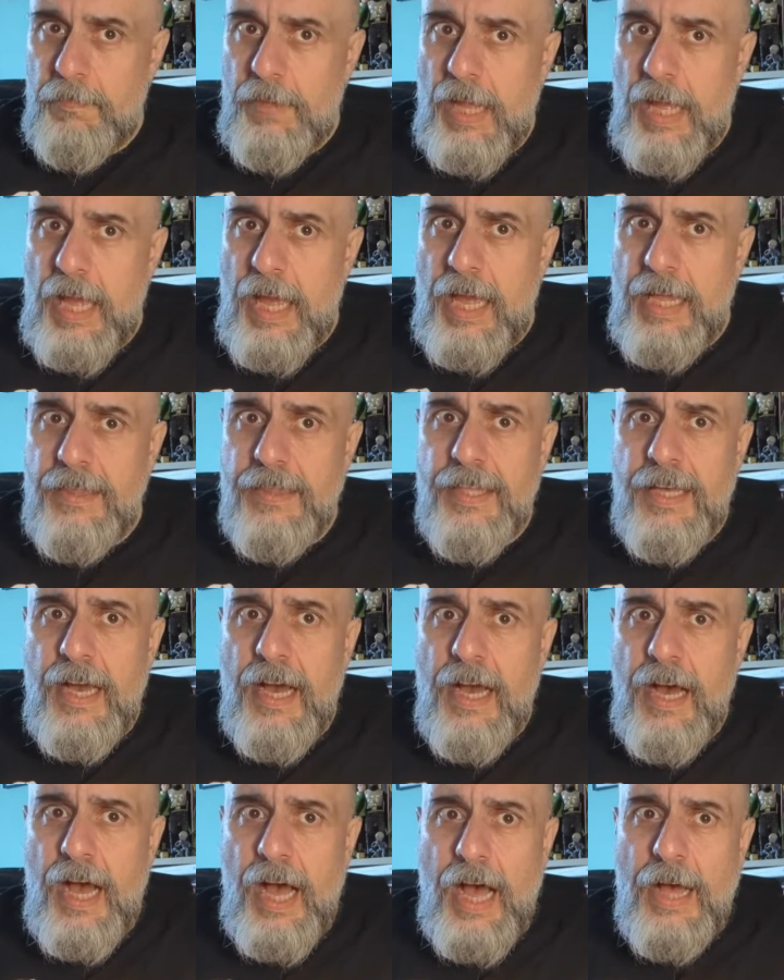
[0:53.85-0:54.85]
and they
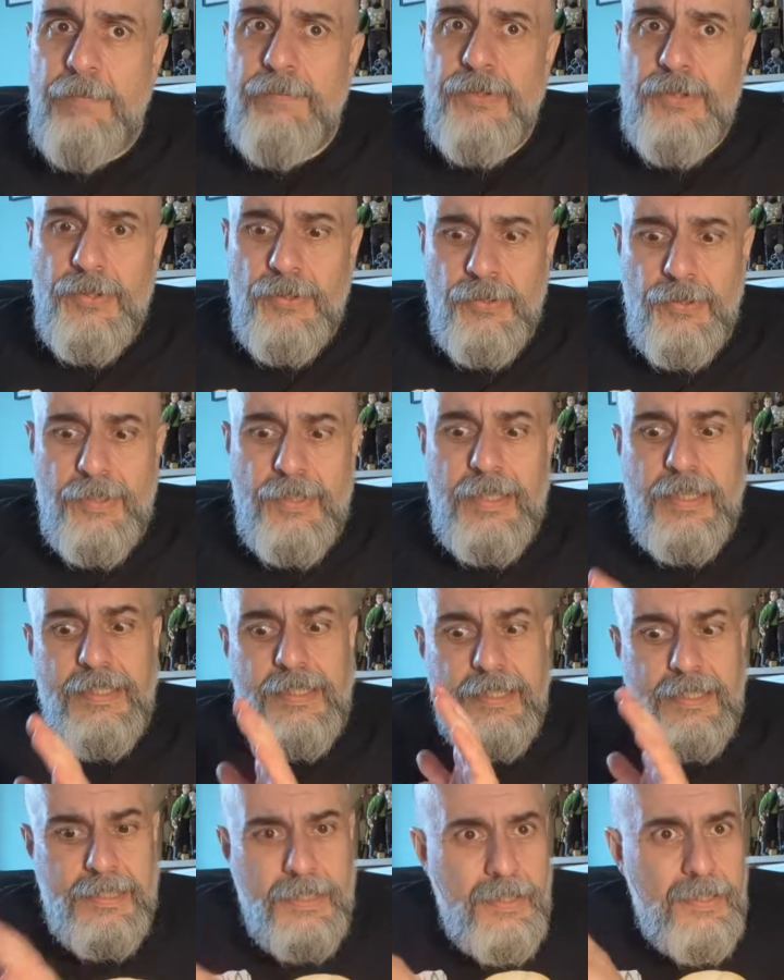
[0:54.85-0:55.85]
are absolutely
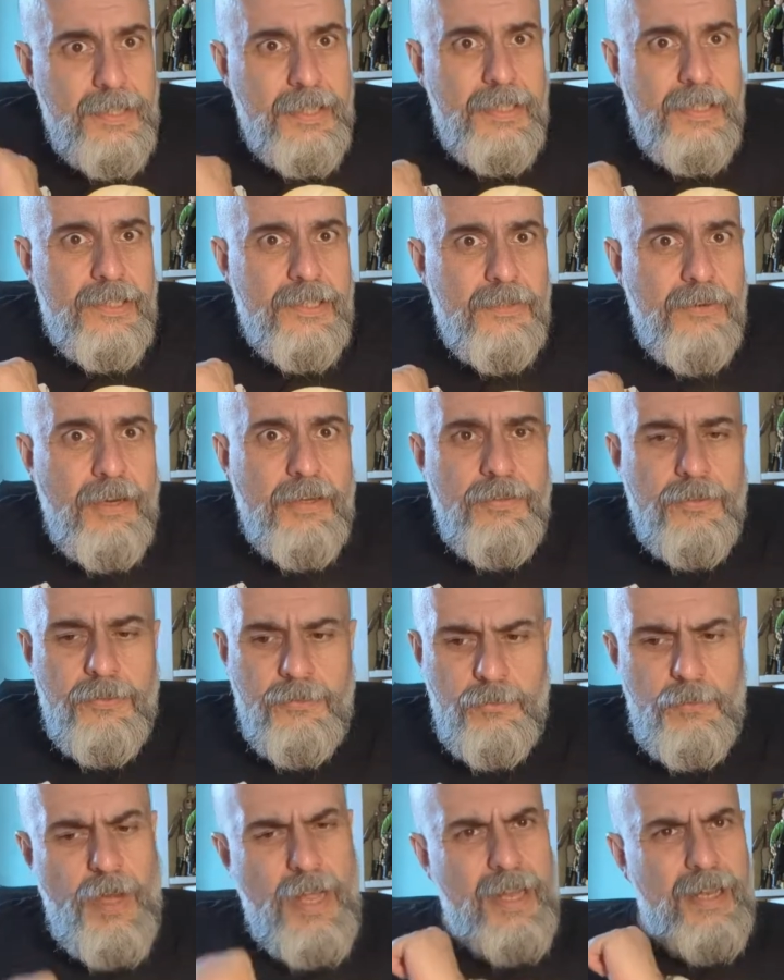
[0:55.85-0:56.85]
stunning, so I
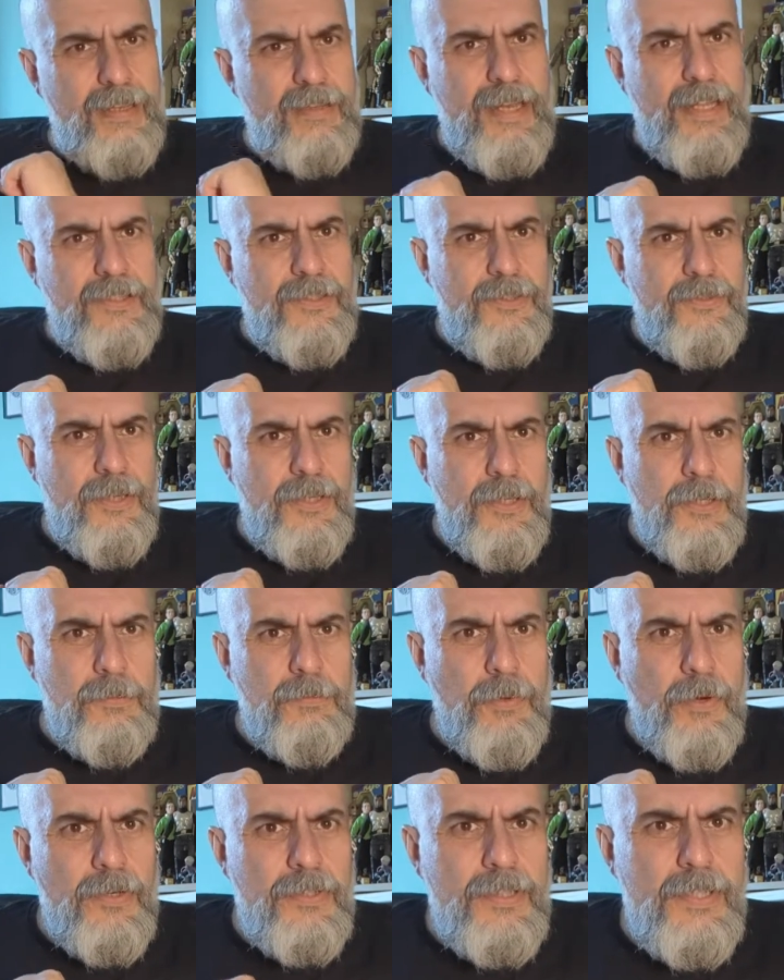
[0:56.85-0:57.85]
thought, well, let's do an
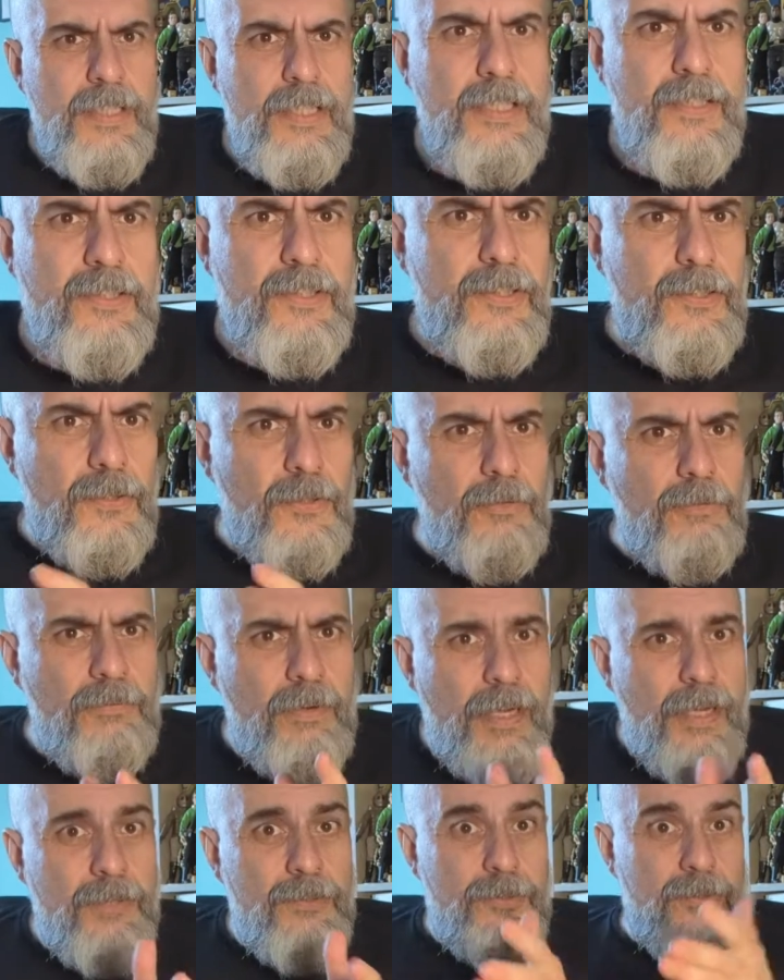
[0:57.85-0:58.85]
unboxing. It's so
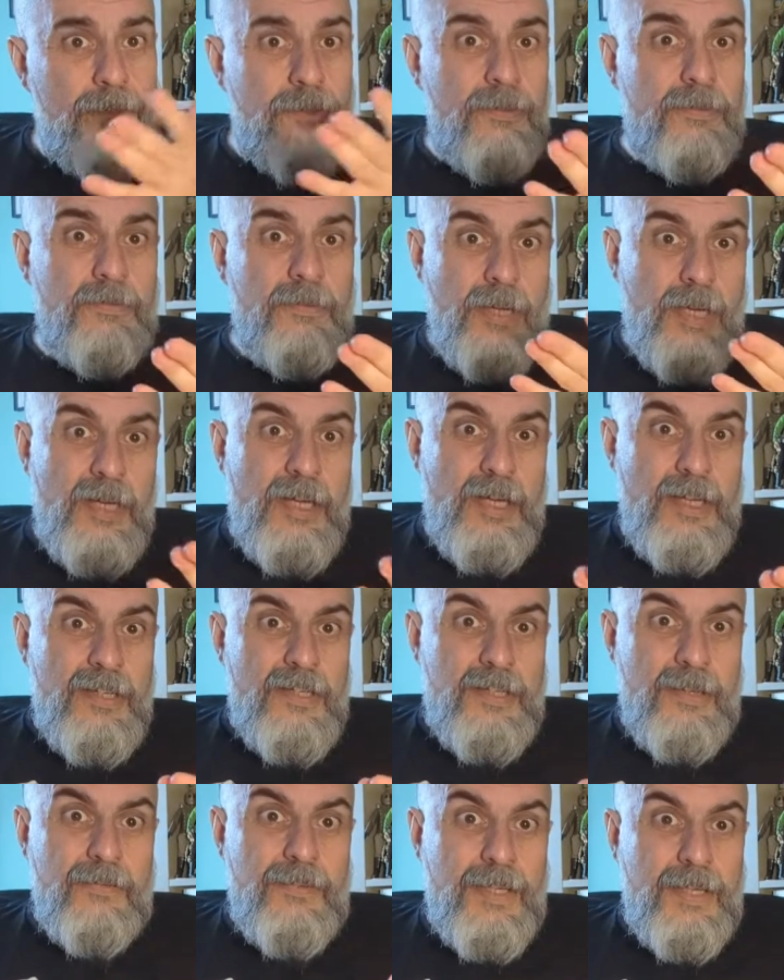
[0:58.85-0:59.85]
rare to do
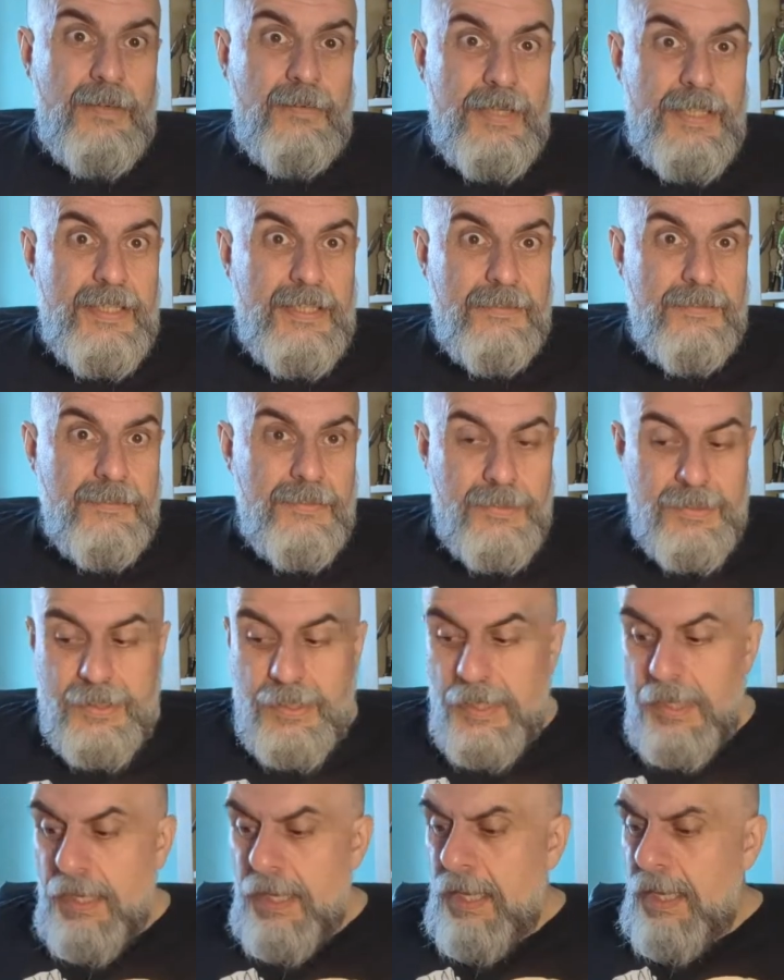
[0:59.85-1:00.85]
something a bit
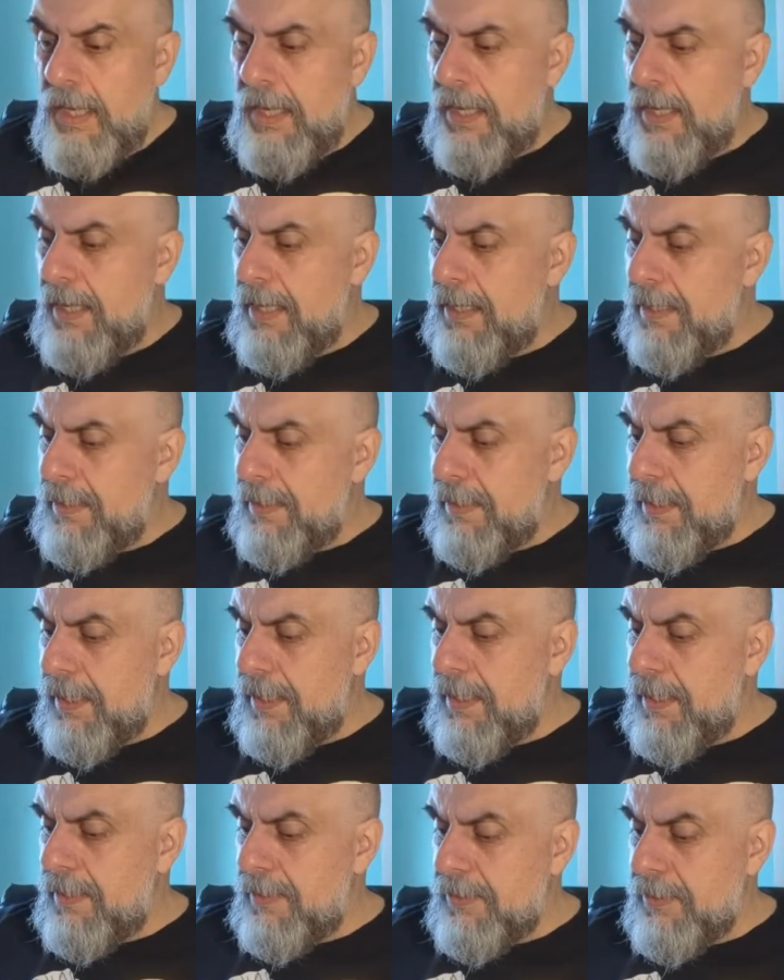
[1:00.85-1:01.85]
different. And
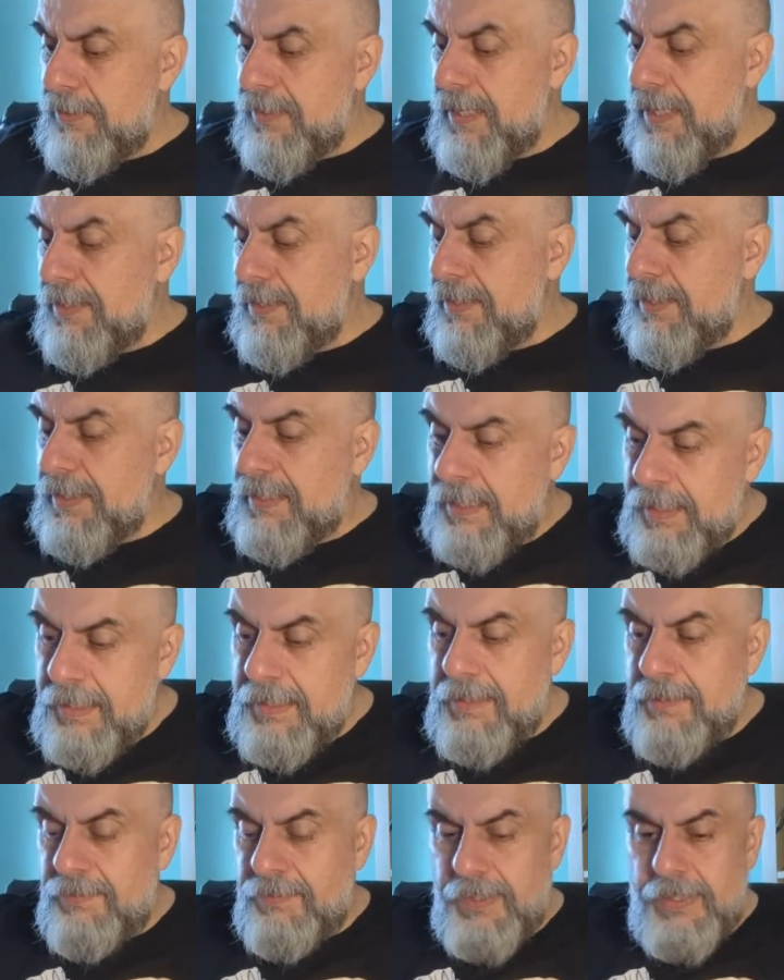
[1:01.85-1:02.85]
so there's
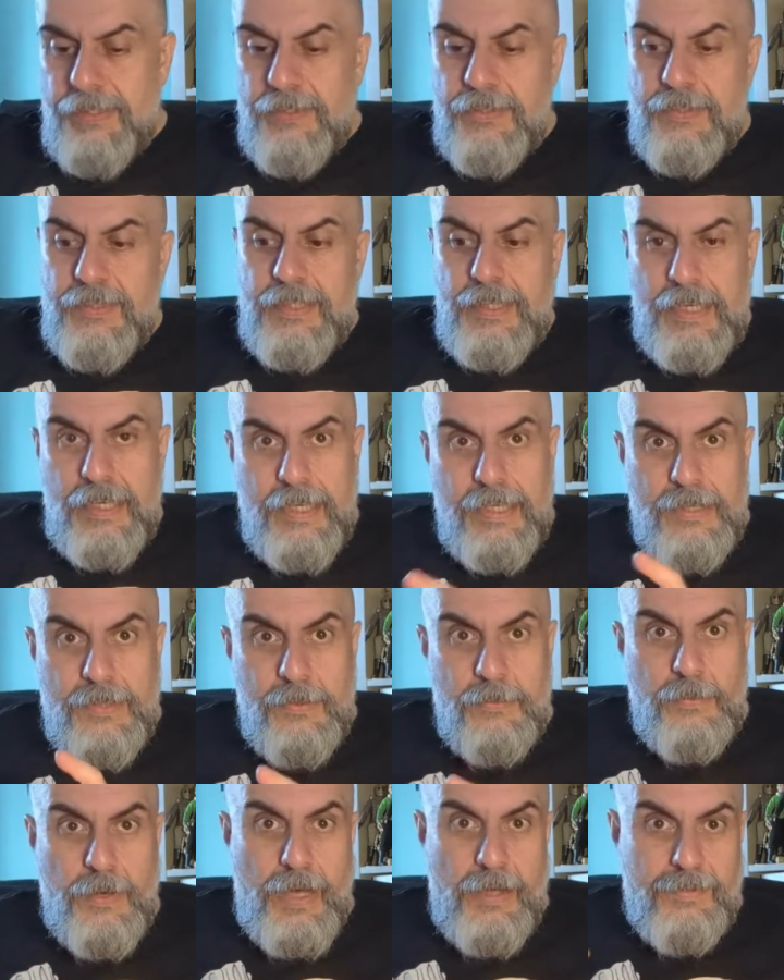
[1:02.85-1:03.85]
6 figures in
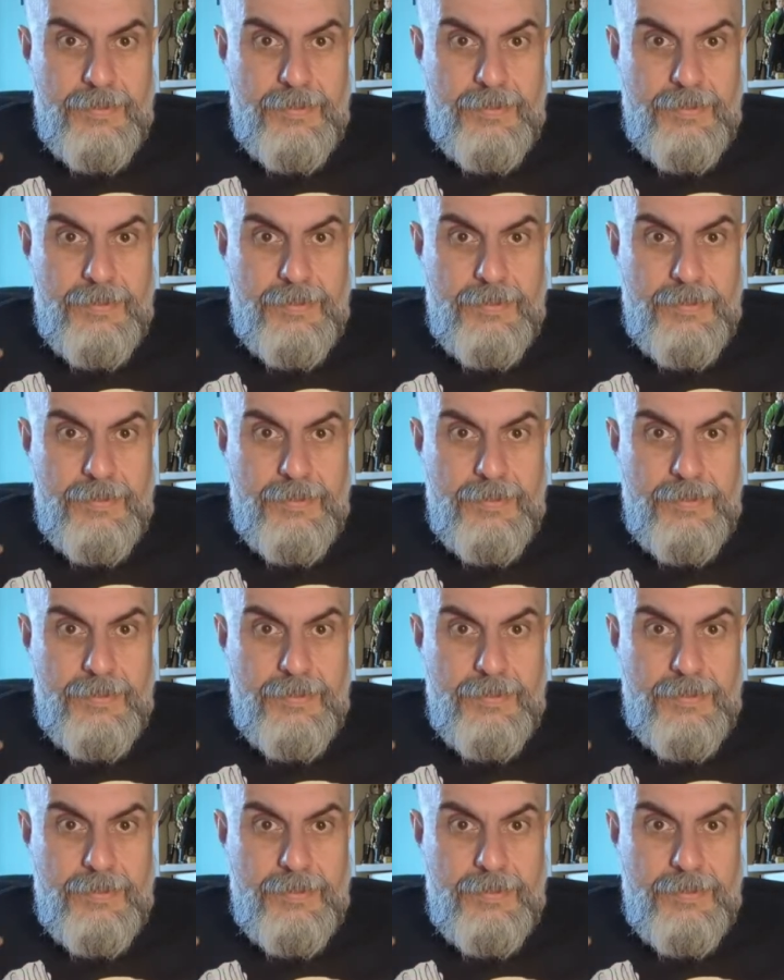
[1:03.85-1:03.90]
the waves.